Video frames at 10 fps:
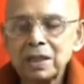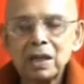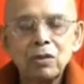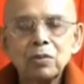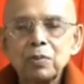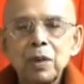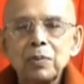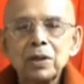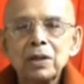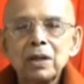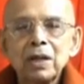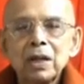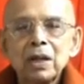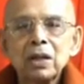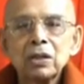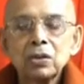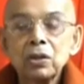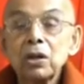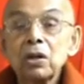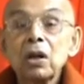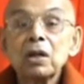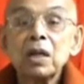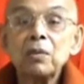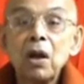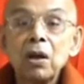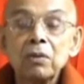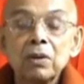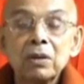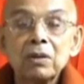it out properly. So you are not involved.